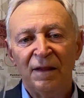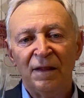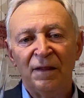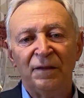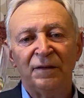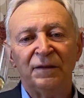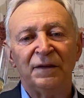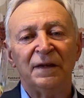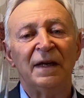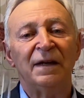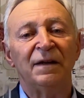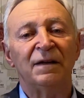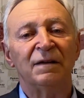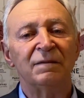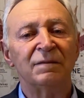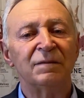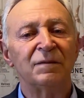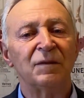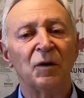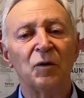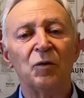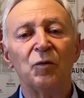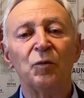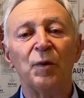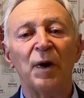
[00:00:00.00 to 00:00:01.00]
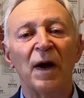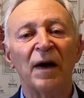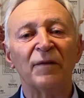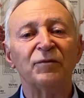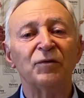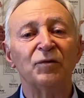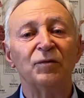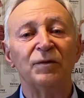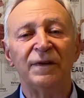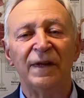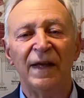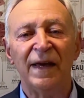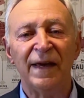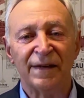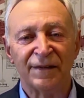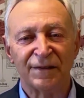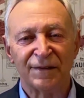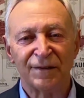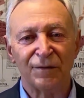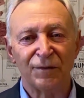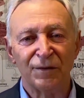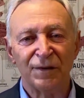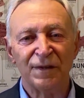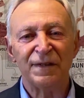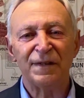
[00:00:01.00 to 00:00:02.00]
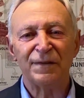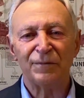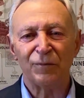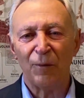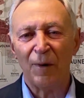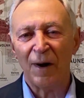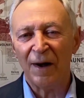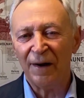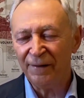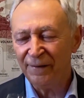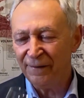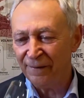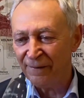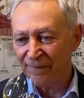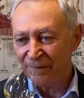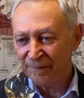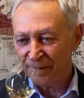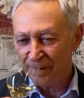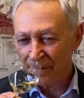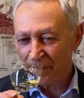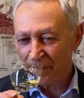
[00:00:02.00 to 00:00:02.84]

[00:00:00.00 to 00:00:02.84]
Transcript: Then we have to taste this wine.